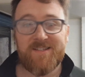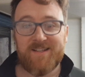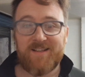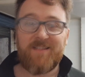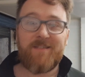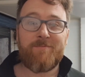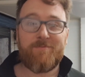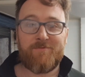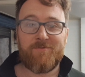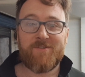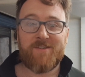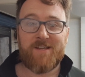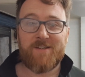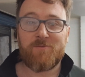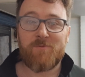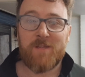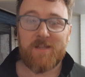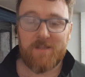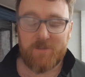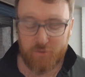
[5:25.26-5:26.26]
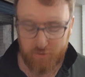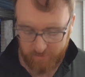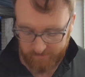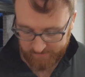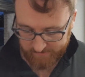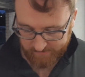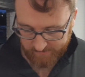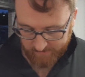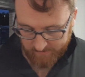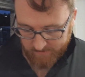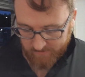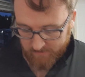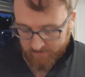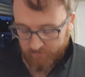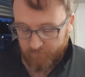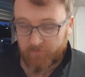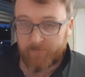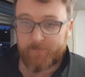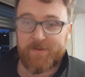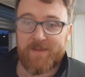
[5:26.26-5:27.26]
still a process we can use.
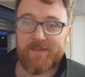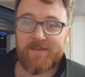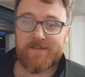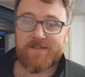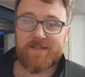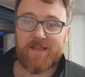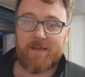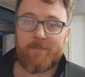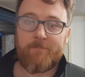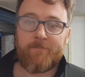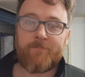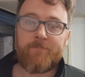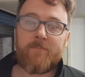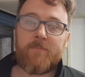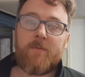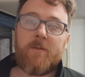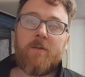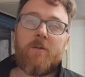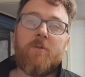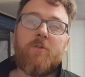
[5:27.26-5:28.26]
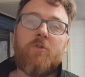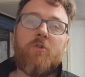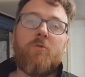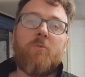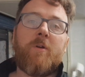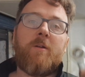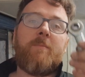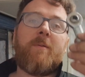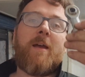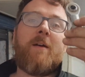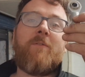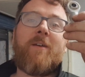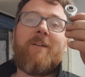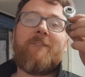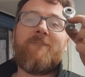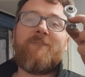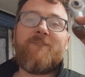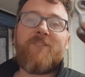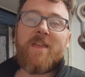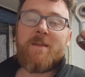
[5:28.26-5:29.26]
Repeat the same. You want to be having
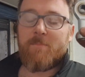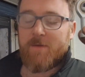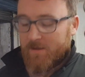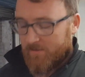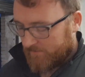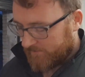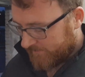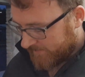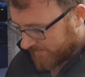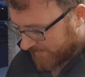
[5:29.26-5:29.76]
a female